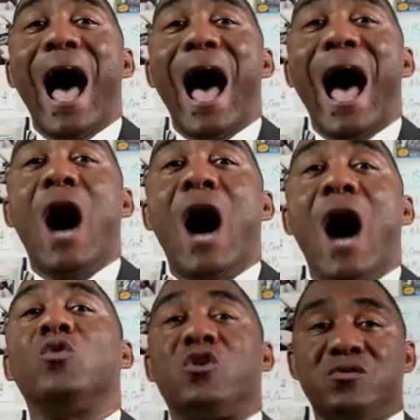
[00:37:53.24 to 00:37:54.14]

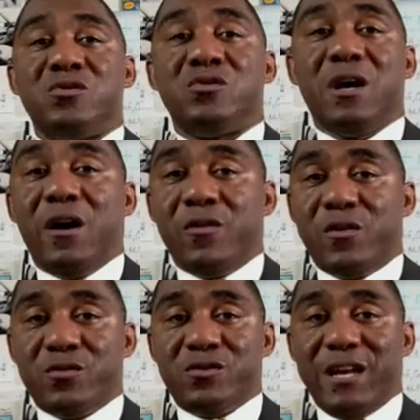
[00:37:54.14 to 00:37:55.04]
out-earns
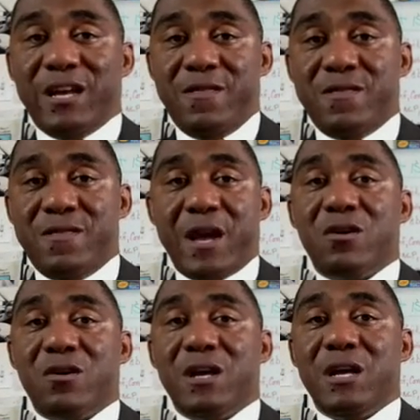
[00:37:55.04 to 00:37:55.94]
others in
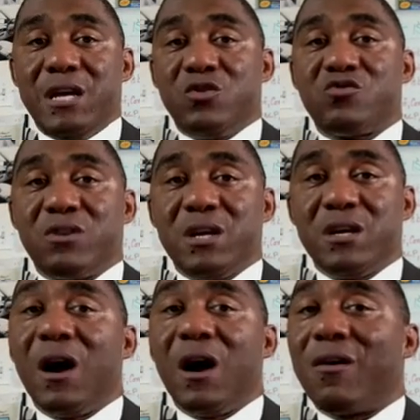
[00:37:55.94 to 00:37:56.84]
their
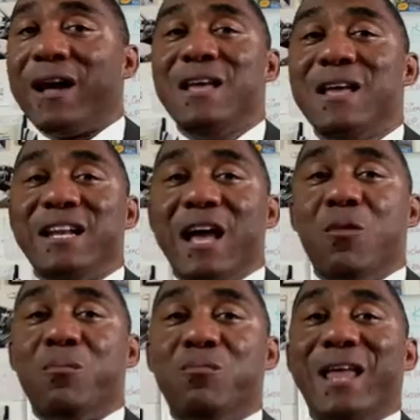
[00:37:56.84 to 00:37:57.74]
industry, all right?
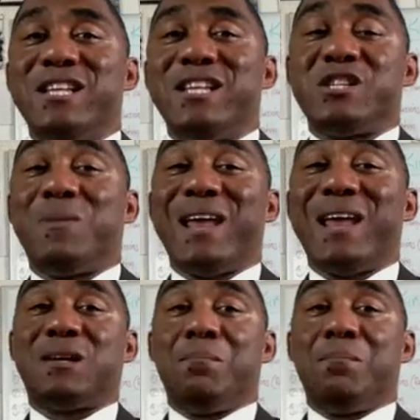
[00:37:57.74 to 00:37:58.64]
Now, ladies and
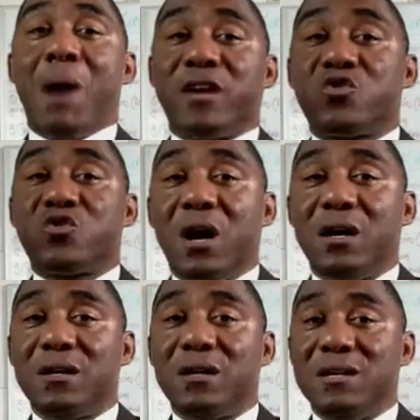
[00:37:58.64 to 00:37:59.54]
gentlemen, that's a
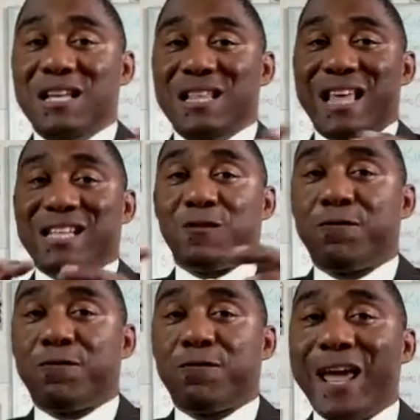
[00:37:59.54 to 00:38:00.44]
mantra. That's
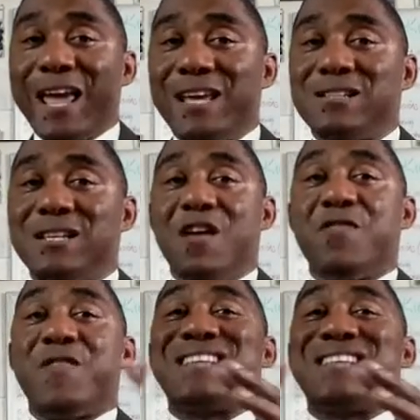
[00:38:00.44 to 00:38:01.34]
a phrase.
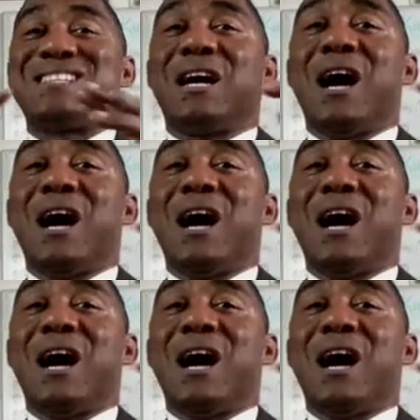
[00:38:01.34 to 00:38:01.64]
That's a